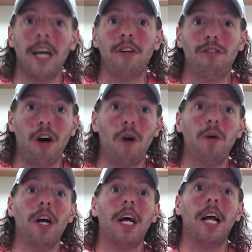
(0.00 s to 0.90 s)

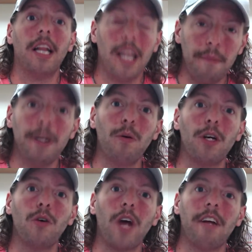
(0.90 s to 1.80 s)
So let me know
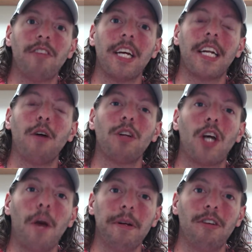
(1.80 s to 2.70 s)
what you guys think down in
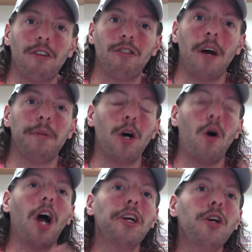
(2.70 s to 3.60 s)
the comment section down below.
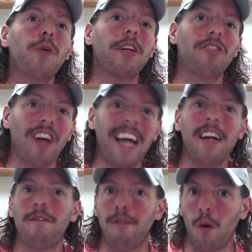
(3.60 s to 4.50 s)
Are you
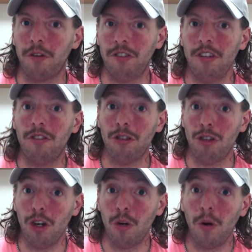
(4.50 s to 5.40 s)
excited for season
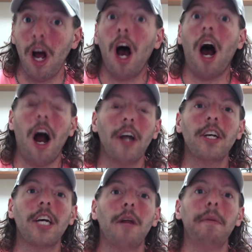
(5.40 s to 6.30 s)
two? Are
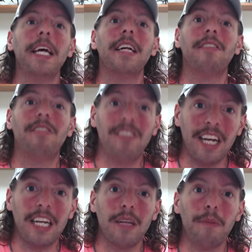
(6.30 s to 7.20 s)
you going to be in a
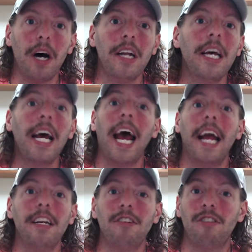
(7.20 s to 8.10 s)
stick in the mud
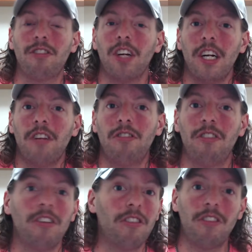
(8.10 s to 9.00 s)
and just going to
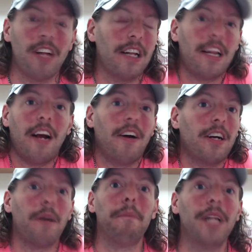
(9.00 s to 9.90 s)
sit there
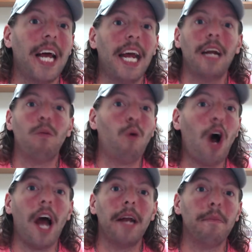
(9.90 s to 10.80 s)
and complain and
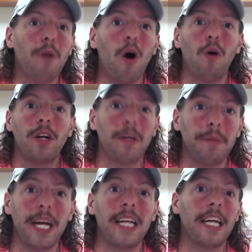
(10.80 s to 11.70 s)
whine and moan and
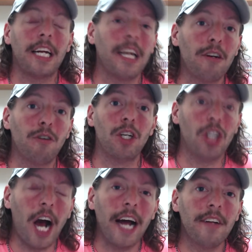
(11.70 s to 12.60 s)
complain like an ignorant
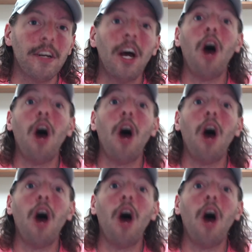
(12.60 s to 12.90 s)
child?